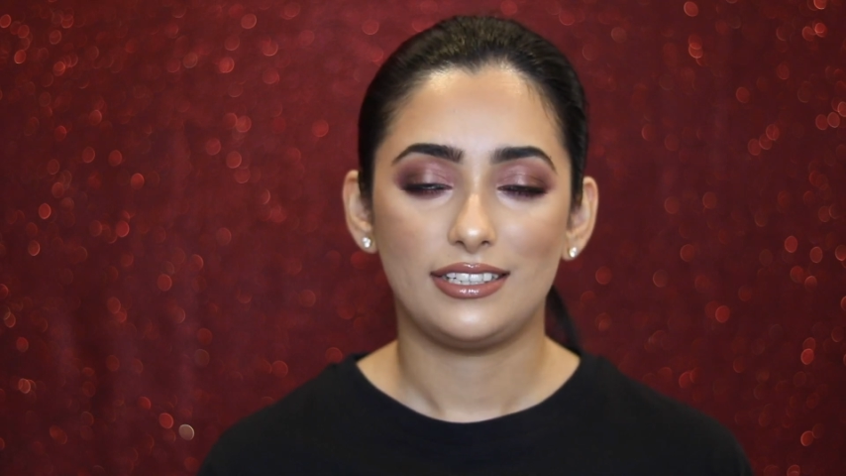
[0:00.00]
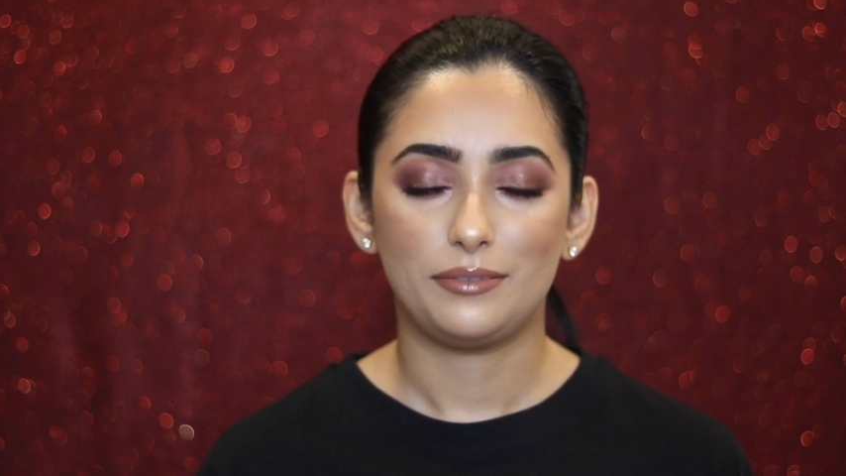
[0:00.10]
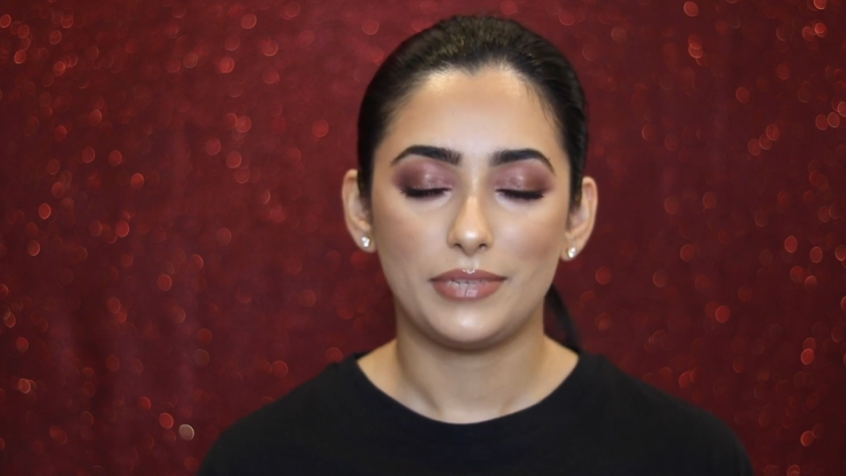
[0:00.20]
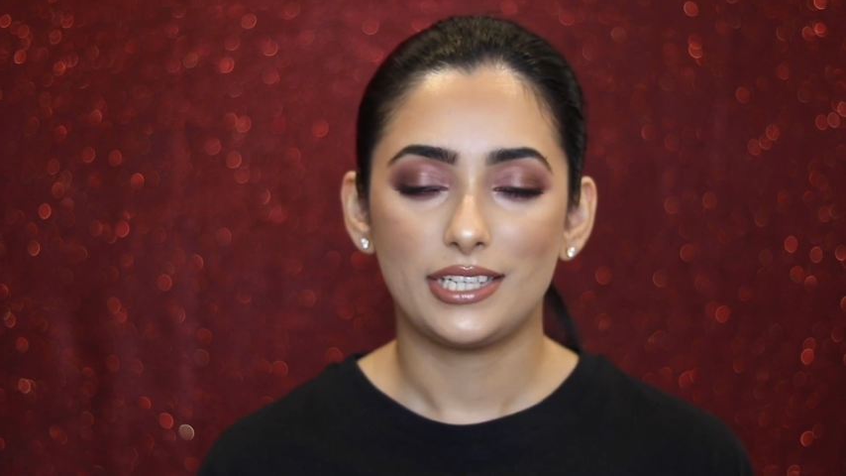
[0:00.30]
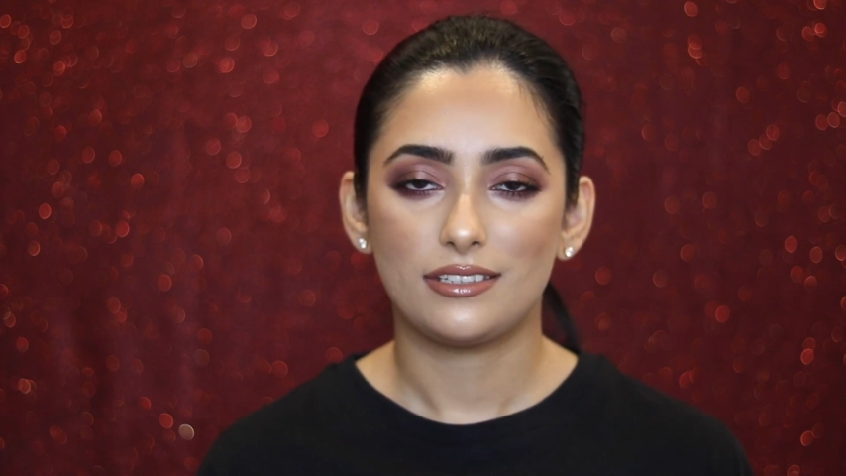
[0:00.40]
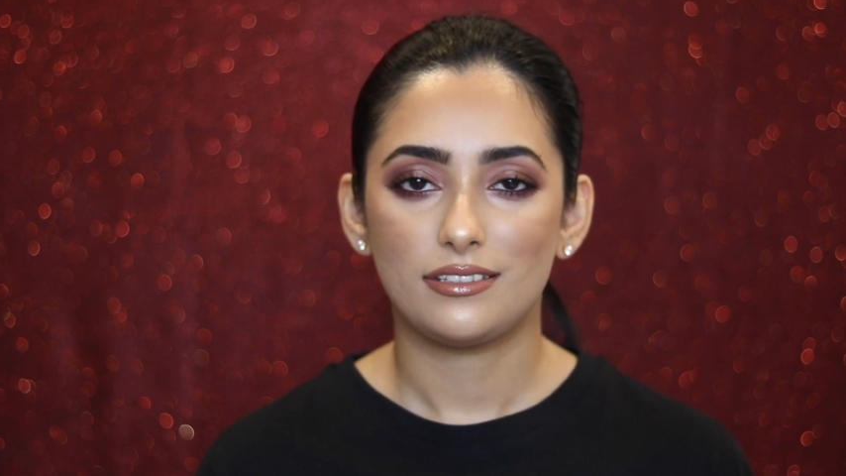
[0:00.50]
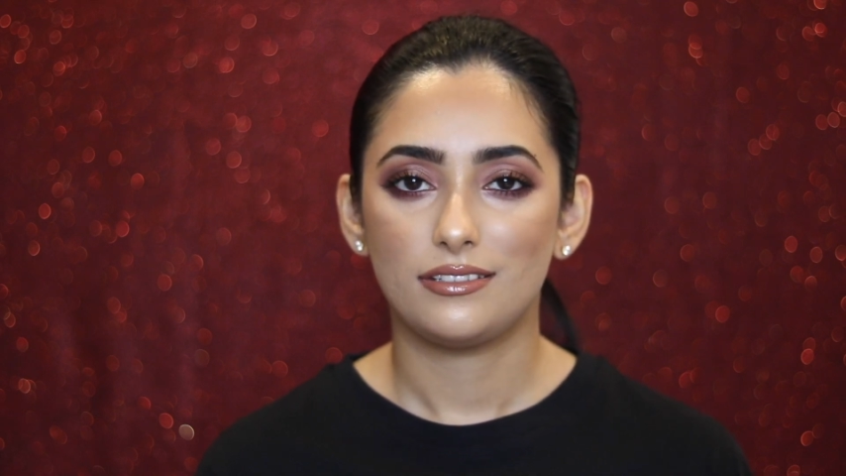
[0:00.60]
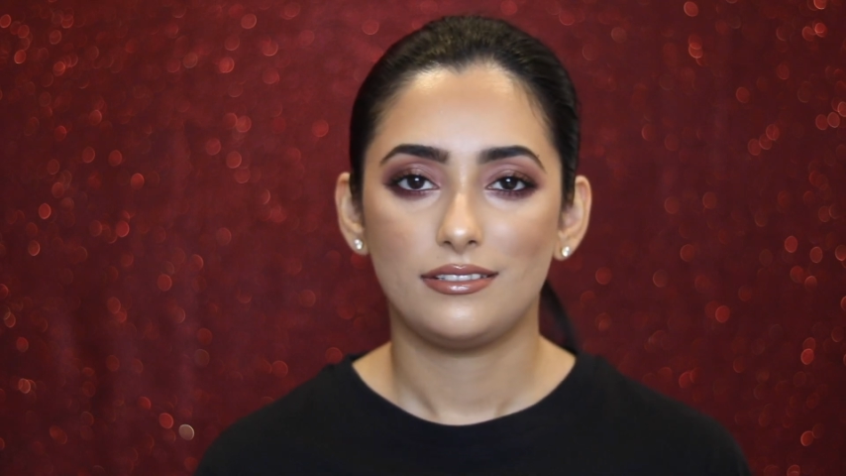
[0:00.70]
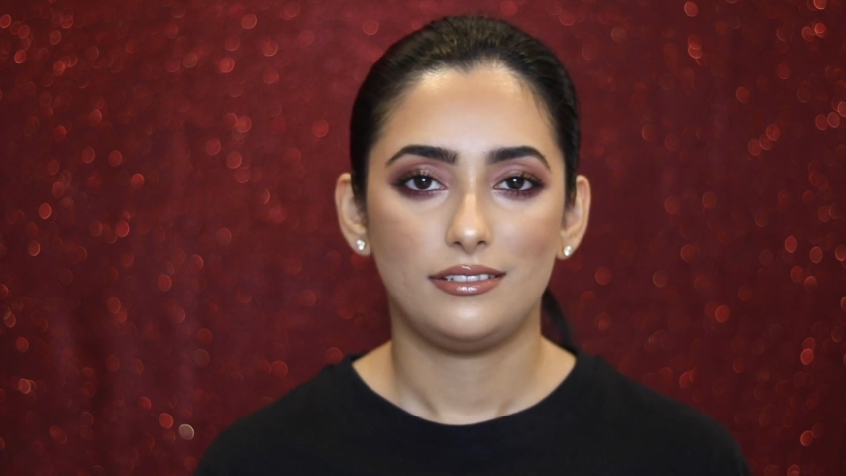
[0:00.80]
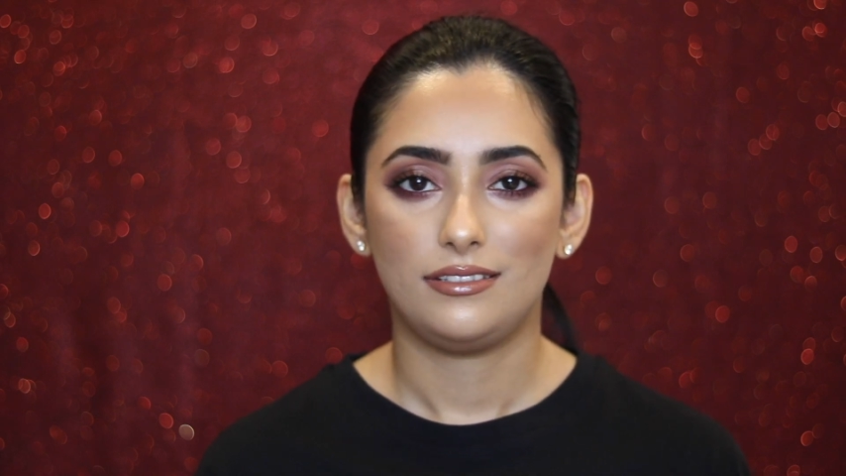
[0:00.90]
It
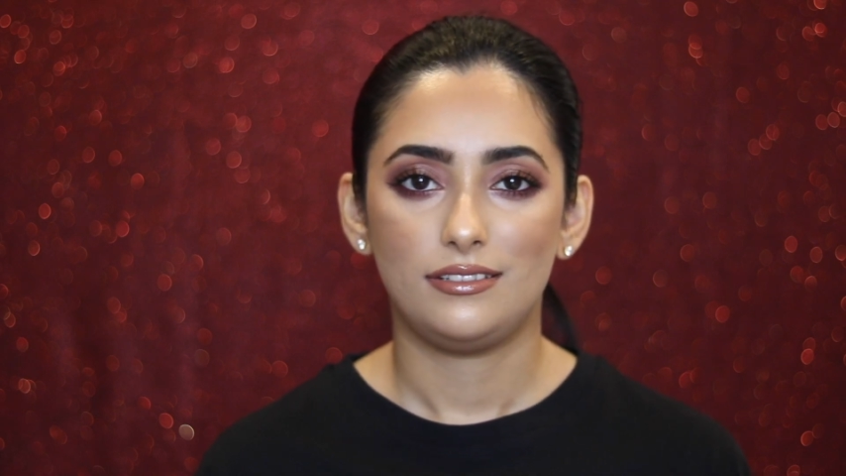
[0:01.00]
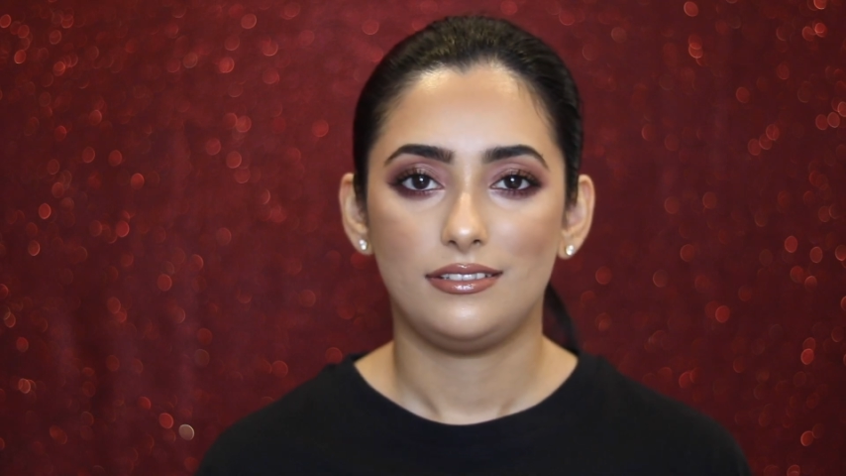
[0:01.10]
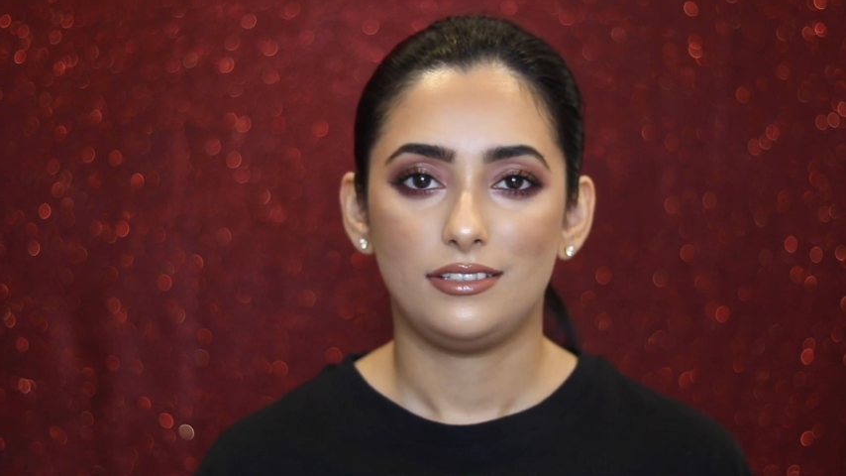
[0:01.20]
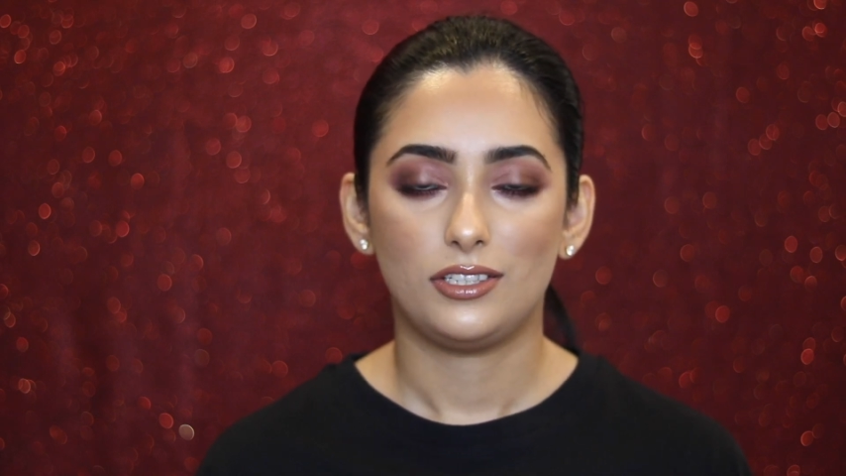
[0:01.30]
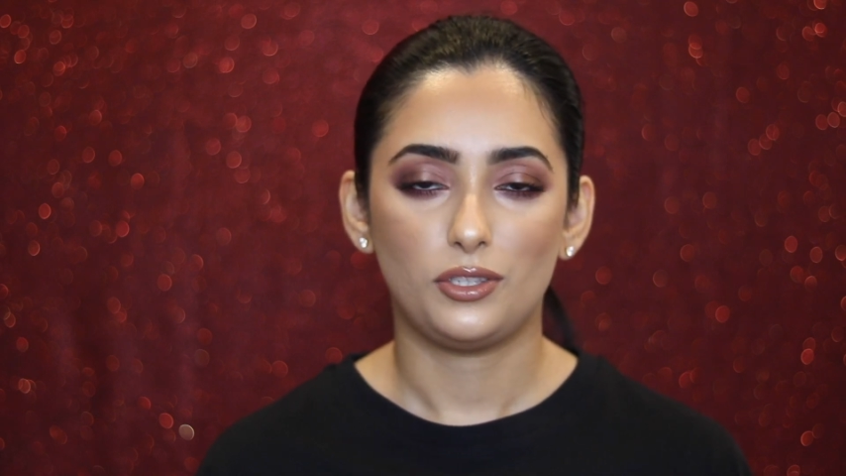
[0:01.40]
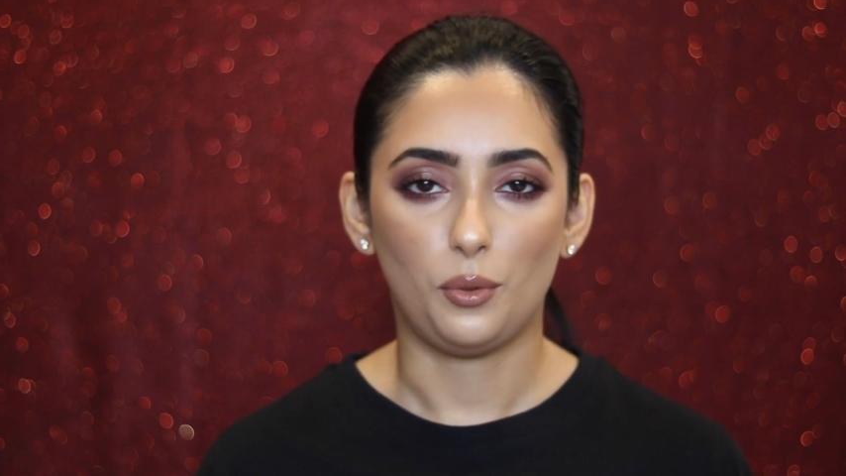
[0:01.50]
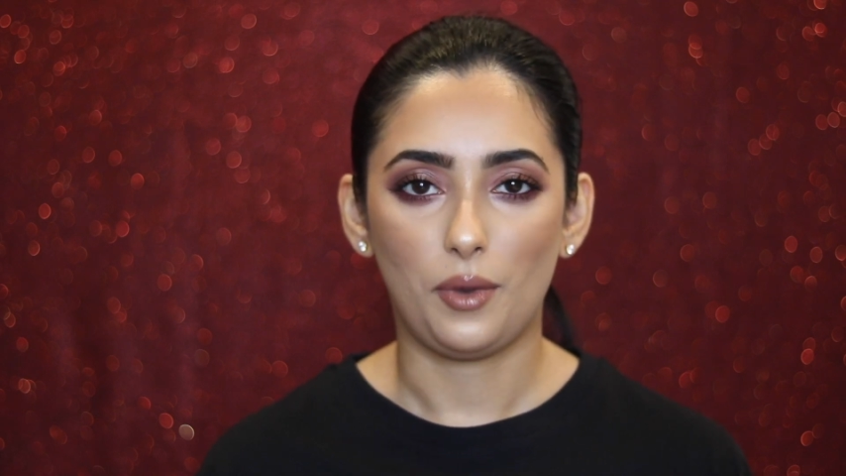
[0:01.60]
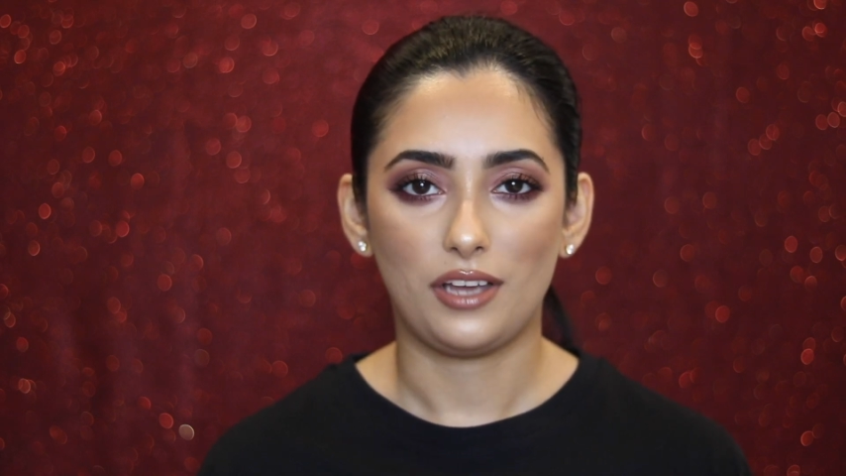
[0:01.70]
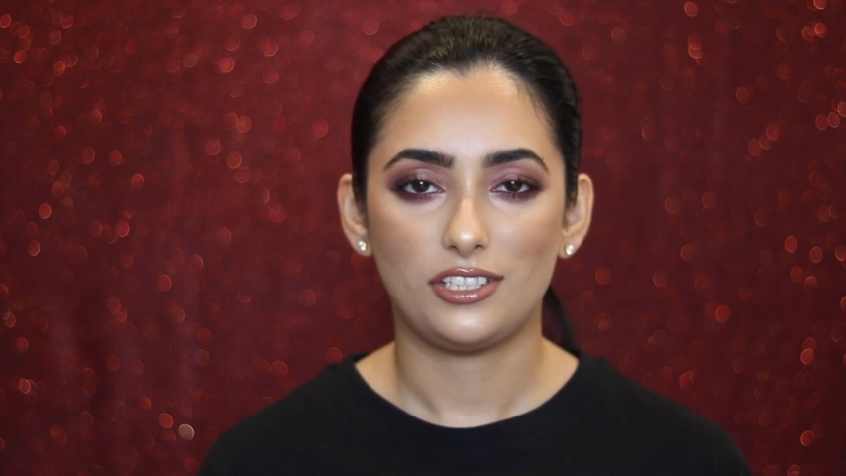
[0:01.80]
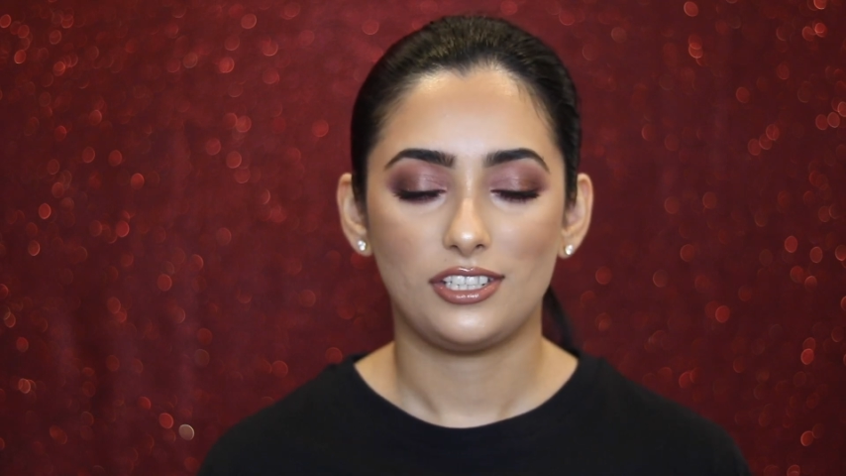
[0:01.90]
means so
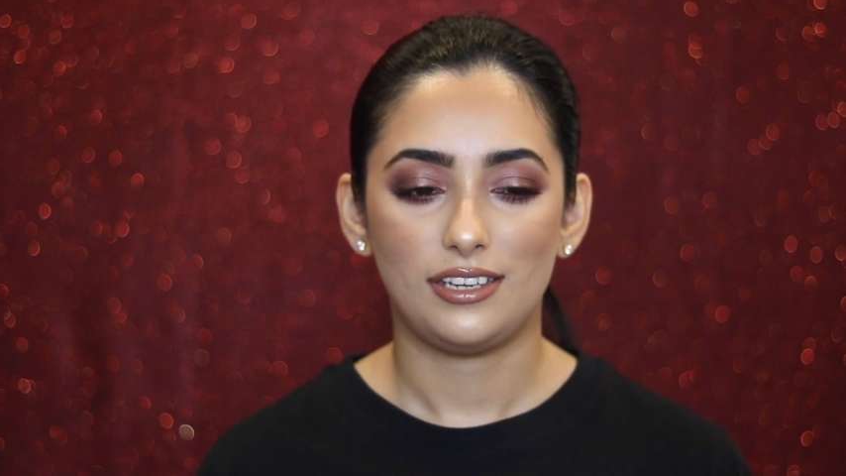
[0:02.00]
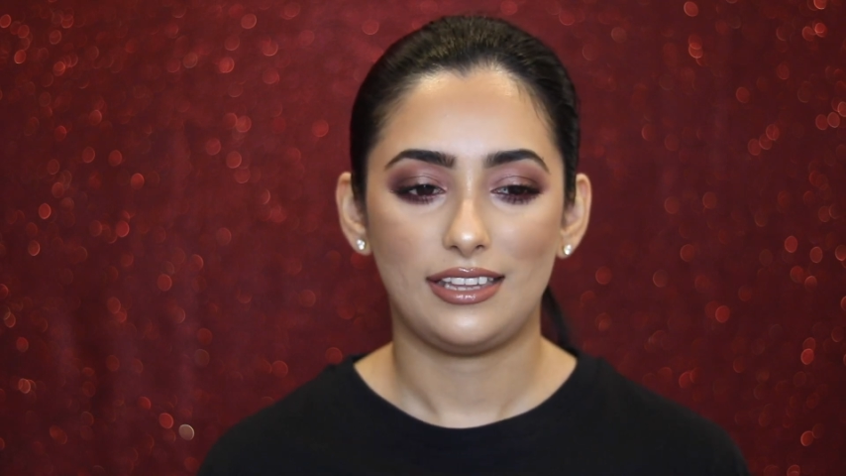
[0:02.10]
much,